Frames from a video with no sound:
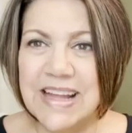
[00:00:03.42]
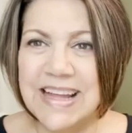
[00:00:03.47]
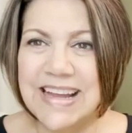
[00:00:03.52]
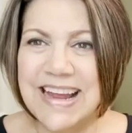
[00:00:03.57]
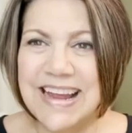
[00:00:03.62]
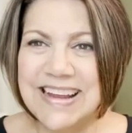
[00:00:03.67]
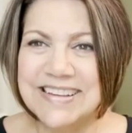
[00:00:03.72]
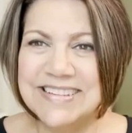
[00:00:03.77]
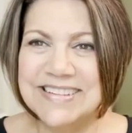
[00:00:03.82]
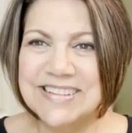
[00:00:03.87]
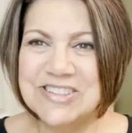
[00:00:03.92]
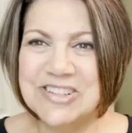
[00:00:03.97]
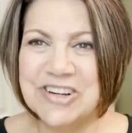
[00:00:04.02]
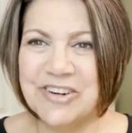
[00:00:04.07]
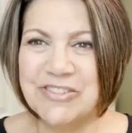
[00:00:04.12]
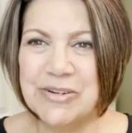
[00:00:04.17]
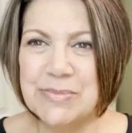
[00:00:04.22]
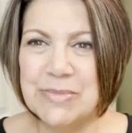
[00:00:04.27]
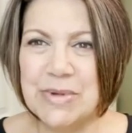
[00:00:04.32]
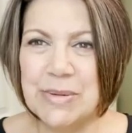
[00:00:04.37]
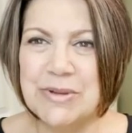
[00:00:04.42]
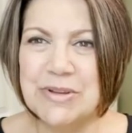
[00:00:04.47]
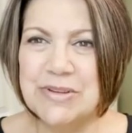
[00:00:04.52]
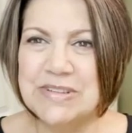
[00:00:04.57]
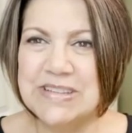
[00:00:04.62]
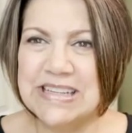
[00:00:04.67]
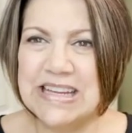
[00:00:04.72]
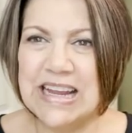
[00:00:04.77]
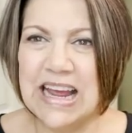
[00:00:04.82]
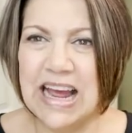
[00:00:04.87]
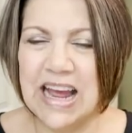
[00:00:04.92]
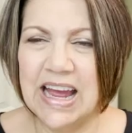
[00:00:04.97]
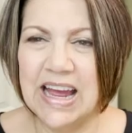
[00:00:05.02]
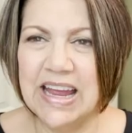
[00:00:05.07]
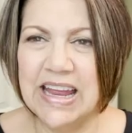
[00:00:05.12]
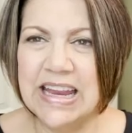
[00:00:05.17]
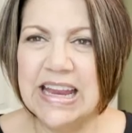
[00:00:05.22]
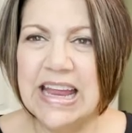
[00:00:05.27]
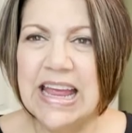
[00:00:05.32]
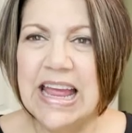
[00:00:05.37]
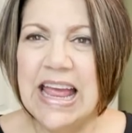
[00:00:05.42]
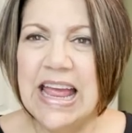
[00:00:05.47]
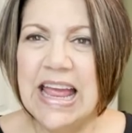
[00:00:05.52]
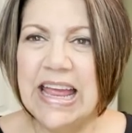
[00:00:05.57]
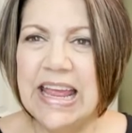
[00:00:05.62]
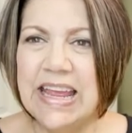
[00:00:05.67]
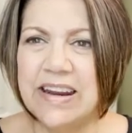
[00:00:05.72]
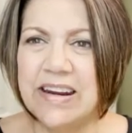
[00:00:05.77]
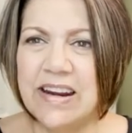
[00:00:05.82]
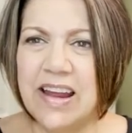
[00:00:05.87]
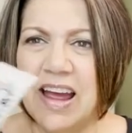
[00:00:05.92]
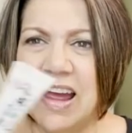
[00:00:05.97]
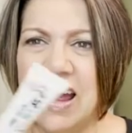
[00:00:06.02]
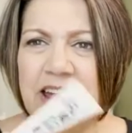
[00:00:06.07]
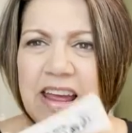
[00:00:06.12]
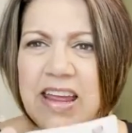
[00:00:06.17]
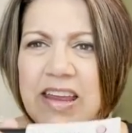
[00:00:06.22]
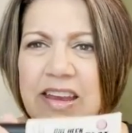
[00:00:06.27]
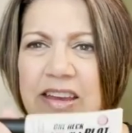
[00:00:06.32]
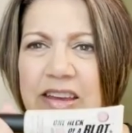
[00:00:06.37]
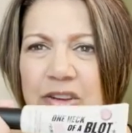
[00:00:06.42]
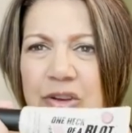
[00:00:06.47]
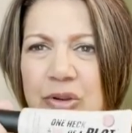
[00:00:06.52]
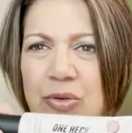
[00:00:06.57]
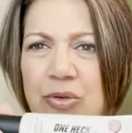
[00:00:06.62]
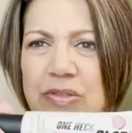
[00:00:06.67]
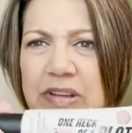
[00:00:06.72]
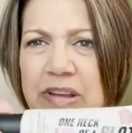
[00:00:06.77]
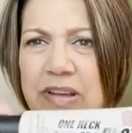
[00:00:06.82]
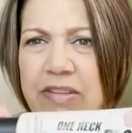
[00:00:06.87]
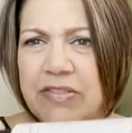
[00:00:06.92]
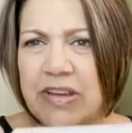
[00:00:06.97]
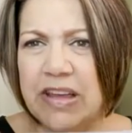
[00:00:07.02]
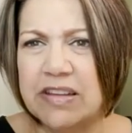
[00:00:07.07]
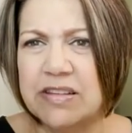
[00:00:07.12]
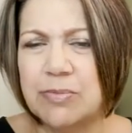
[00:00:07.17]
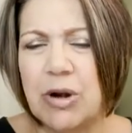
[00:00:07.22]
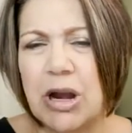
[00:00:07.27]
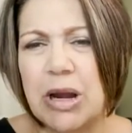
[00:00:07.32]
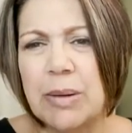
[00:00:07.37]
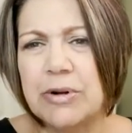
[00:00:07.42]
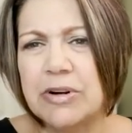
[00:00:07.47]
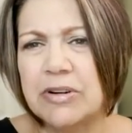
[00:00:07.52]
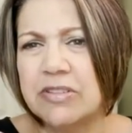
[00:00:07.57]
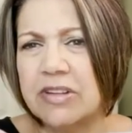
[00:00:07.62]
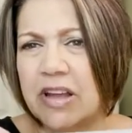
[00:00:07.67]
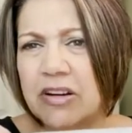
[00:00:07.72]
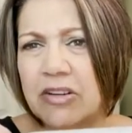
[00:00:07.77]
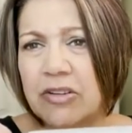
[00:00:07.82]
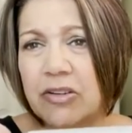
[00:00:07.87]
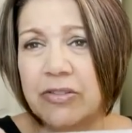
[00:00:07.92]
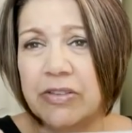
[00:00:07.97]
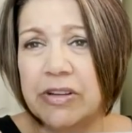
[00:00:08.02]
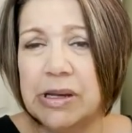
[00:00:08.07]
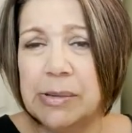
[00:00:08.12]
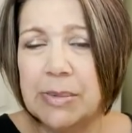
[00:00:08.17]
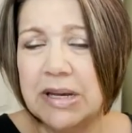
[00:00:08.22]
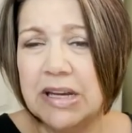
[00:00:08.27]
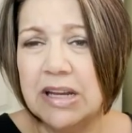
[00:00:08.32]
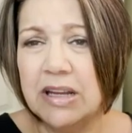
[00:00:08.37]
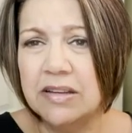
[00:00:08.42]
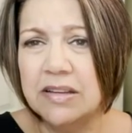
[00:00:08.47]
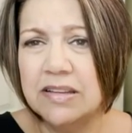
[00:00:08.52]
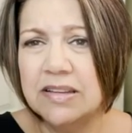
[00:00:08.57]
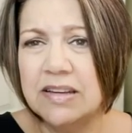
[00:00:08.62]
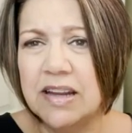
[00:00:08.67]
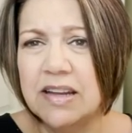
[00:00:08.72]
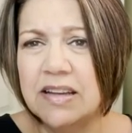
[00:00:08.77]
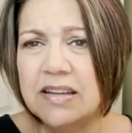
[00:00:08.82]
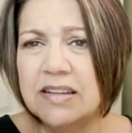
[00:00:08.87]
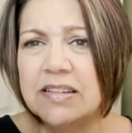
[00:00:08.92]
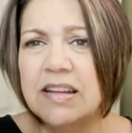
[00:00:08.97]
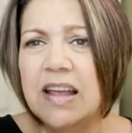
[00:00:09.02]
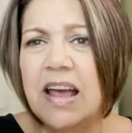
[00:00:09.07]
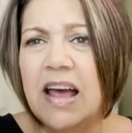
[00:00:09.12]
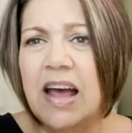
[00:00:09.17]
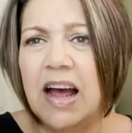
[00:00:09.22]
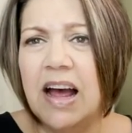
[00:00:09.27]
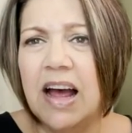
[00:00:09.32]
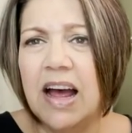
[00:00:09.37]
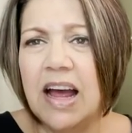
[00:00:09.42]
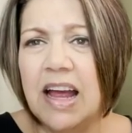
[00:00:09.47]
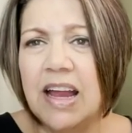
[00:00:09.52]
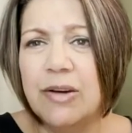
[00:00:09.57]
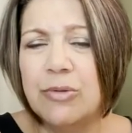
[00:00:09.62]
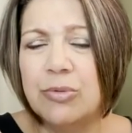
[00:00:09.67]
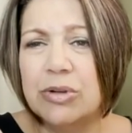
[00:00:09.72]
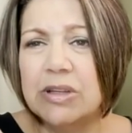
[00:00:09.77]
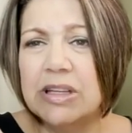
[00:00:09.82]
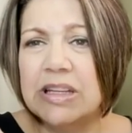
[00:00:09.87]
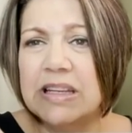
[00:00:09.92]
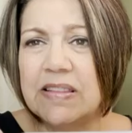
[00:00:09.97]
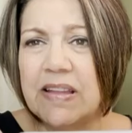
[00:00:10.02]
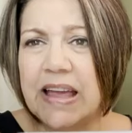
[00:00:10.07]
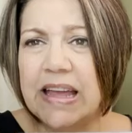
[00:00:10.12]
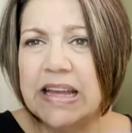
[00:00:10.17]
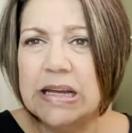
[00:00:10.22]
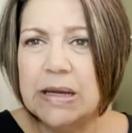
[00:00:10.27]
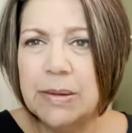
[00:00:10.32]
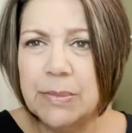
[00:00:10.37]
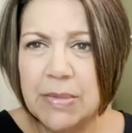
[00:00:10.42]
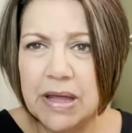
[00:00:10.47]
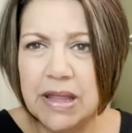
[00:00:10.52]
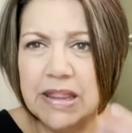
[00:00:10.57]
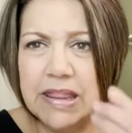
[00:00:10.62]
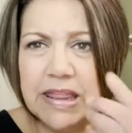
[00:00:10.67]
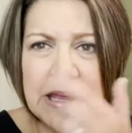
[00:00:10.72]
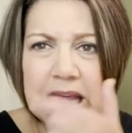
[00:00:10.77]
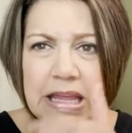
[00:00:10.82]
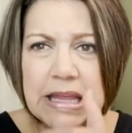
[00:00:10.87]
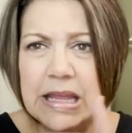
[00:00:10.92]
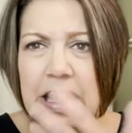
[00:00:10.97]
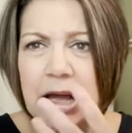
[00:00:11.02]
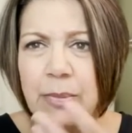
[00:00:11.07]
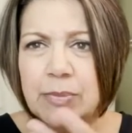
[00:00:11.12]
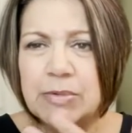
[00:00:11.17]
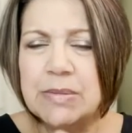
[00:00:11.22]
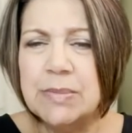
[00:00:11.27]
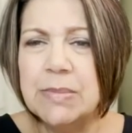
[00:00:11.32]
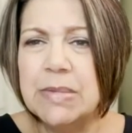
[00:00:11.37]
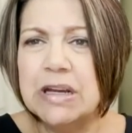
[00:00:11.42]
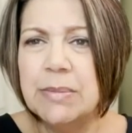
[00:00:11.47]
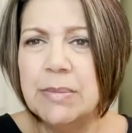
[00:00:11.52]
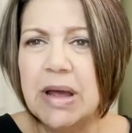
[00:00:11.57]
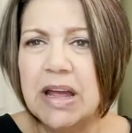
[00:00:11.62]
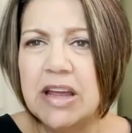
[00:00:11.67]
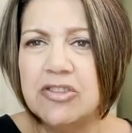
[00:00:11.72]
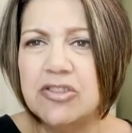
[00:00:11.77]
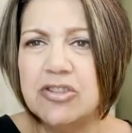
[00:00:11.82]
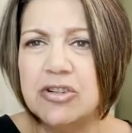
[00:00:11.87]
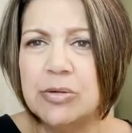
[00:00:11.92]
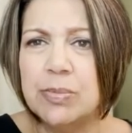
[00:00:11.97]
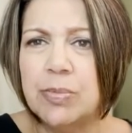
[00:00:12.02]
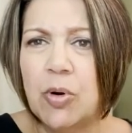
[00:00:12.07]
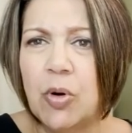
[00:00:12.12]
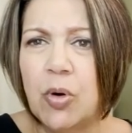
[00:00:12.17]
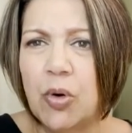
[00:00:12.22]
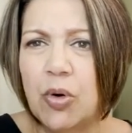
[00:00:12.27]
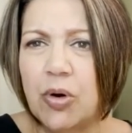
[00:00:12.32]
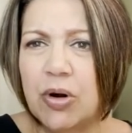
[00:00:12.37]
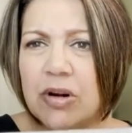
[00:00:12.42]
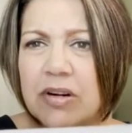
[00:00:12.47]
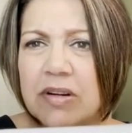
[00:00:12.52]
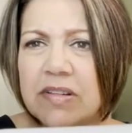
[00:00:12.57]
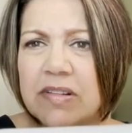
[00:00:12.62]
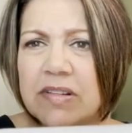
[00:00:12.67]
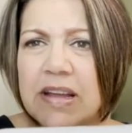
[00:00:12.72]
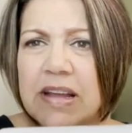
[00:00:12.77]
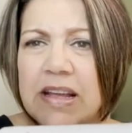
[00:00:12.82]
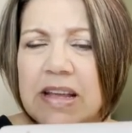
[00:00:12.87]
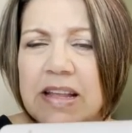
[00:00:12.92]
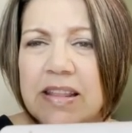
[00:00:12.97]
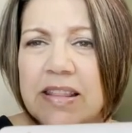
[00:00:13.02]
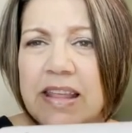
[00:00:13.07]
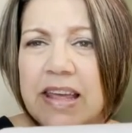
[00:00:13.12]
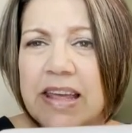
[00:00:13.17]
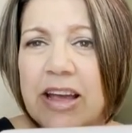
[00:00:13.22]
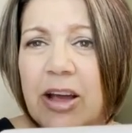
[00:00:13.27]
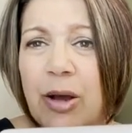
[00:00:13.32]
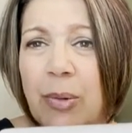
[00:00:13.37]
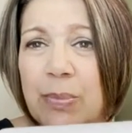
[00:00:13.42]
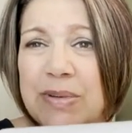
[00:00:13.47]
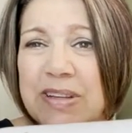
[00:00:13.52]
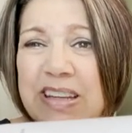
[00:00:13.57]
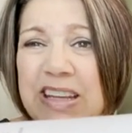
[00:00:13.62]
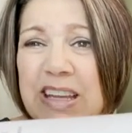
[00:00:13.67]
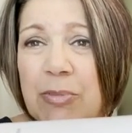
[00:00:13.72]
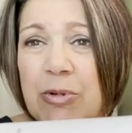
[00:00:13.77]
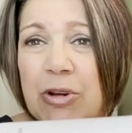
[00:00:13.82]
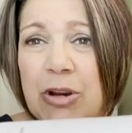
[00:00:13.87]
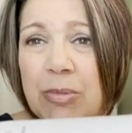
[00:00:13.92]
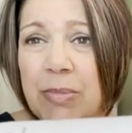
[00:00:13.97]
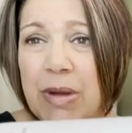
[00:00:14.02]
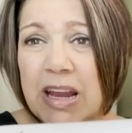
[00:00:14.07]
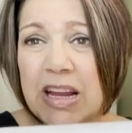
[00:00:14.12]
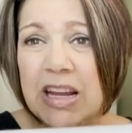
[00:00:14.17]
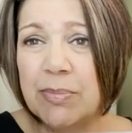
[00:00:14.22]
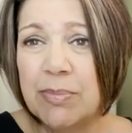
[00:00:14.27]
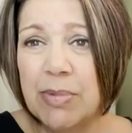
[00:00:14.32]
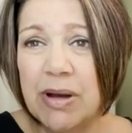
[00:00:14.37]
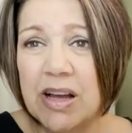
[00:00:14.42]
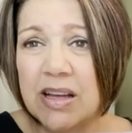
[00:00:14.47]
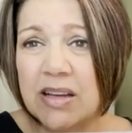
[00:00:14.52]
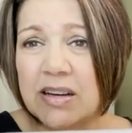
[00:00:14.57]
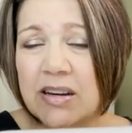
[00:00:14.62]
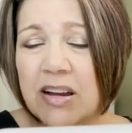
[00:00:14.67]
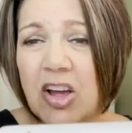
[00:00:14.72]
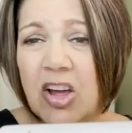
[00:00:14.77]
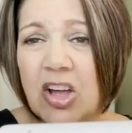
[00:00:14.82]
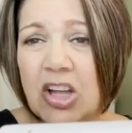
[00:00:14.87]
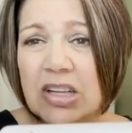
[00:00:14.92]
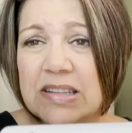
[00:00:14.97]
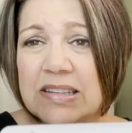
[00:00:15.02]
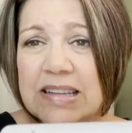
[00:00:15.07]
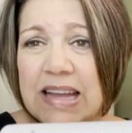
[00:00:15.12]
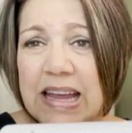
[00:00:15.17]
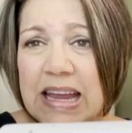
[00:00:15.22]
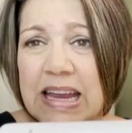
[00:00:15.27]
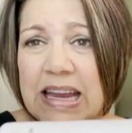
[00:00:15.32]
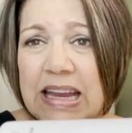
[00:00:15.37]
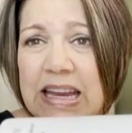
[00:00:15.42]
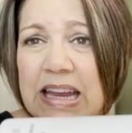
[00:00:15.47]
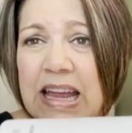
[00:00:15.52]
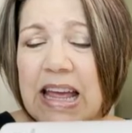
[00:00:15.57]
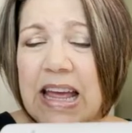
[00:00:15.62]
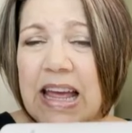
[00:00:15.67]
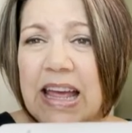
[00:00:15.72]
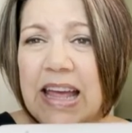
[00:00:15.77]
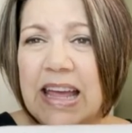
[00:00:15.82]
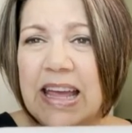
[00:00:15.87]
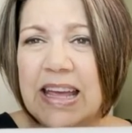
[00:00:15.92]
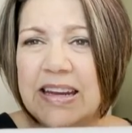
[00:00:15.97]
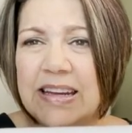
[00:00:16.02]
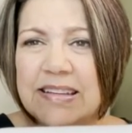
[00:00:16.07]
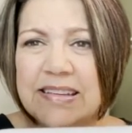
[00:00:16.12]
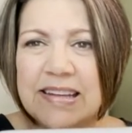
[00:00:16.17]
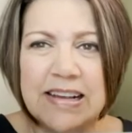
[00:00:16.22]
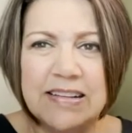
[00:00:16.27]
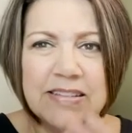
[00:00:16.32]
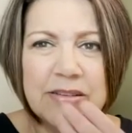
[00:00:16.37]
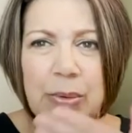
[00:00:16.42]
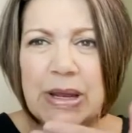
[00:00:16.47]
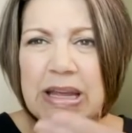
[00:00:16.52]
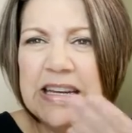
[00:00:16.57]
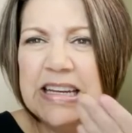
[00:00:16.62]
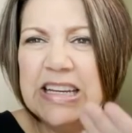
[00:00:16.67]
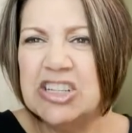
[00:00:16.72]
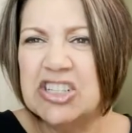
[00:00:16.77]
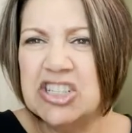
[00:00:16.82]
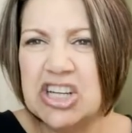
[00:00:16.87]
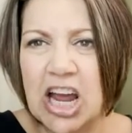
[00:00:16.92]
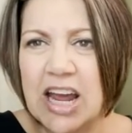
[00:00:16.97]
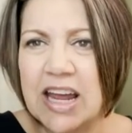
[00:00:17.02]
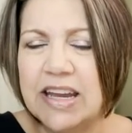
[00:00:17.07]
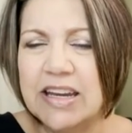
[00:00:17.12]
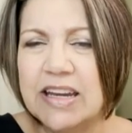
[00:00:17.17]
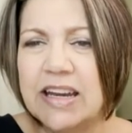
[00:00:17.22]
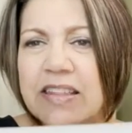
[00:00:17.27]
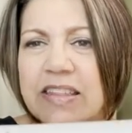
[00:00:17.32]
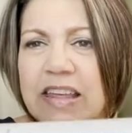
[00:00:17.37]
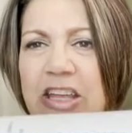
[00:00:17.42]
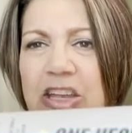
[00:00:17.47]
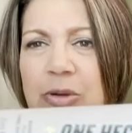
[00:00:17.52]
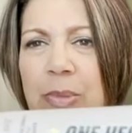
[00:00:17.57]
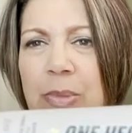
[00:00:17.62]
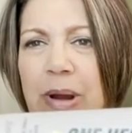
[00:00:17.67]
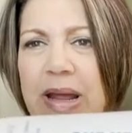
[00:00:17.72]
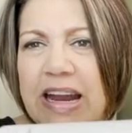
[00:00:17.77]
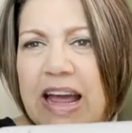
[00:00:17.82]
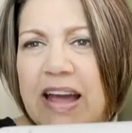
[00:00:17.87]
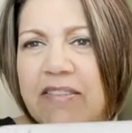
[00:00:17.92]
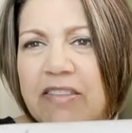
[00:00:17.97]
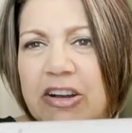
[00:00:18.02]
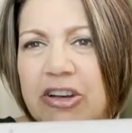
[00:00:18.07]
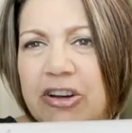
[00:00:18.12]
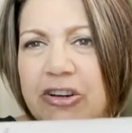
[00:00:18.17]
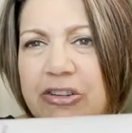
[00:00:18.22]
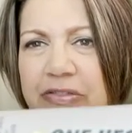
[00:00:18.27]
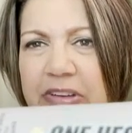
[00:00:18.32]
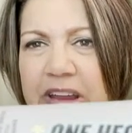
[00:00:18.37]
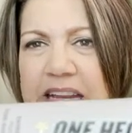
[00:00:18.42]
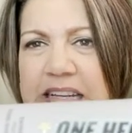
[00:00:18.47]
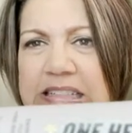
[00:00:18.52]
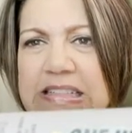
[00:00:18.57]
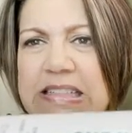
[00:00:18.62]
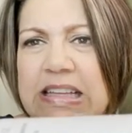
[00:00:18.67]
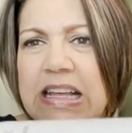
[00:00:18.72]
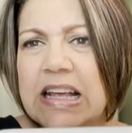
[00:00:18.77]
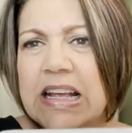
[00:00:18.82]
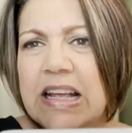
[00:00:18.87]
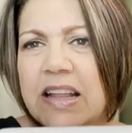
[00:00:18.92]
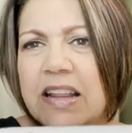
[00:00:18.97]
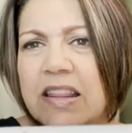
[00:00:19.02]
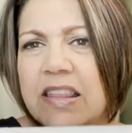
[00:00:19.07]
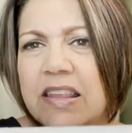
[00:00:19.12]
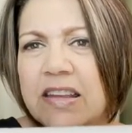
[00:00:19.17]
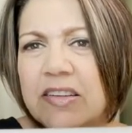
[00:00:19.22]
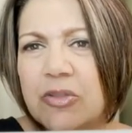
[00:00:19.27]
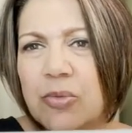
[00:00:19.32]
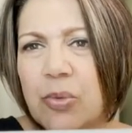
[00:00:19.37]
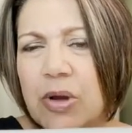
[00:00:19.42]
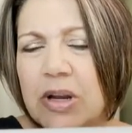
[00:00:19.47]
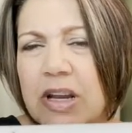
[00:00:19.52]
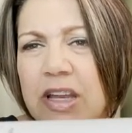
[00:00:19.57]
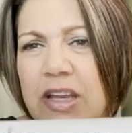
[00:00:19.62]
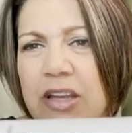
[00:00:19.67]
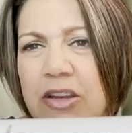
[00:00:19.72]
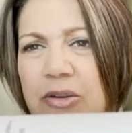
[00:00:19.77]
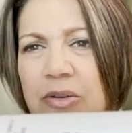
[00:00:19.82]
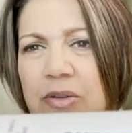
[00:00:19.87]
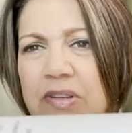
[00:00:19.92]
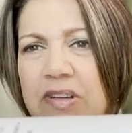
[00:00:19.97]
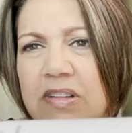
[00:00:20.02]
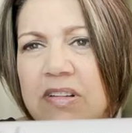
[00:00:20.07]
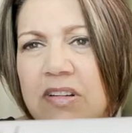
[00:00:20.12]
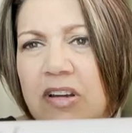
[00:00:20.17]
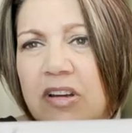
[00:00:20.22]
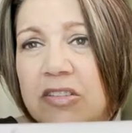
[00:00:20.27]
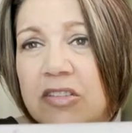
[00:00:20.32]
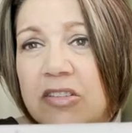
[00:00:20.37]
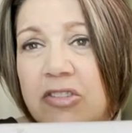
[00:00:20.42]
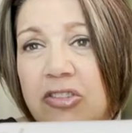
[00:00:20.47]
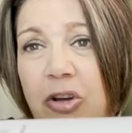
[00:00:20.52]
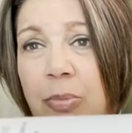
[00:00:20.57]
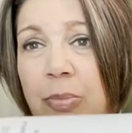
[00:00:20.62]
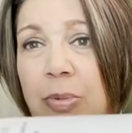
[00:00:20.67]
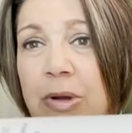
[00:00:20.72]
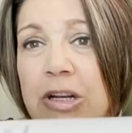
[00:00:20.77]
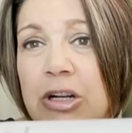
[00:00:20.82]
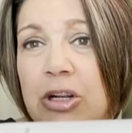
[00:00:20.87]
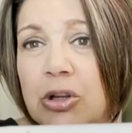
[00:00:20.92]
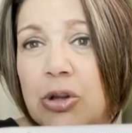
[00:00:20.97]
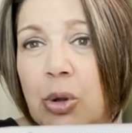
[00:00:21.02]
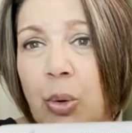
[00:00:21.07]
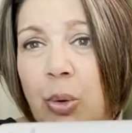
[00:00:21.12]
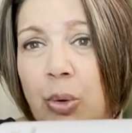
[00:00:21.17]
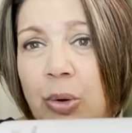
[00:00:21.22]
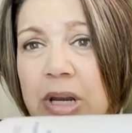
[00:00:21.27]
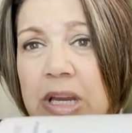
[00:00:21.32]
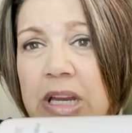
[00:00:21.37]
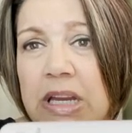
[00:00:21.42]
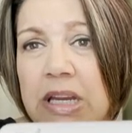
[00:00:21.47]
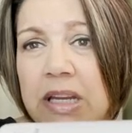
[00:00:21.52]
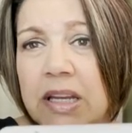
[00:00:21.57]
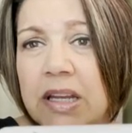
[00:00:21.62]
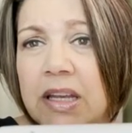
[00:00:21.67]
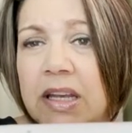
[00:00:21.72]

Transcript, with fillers: Hey guys, it's Char from W T I, and I use face primers. I don't know if anybody else does. I really like them. They help to minimize your pores. They help to keep your makeup on all day, and it takes away any shine that you might have on your face. This one I use is called Soap and Glory.